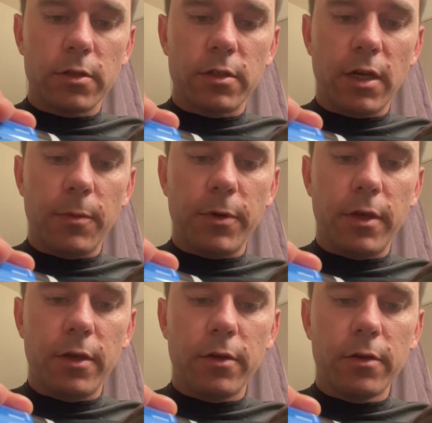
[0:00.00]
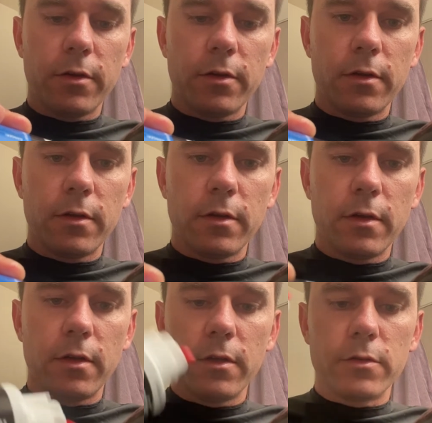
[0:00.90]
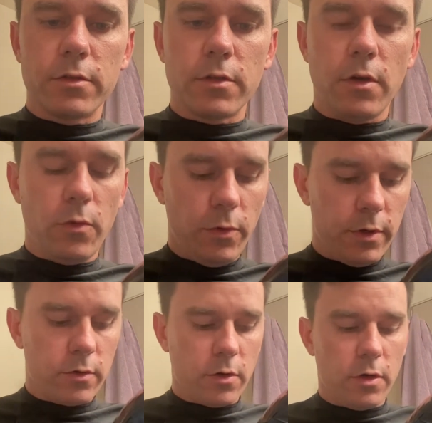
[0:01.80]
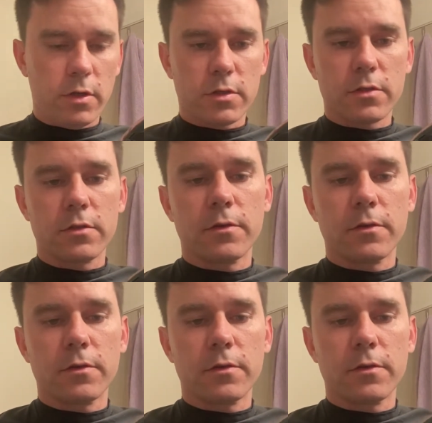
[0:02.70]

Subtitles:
the top of here, just all the way across.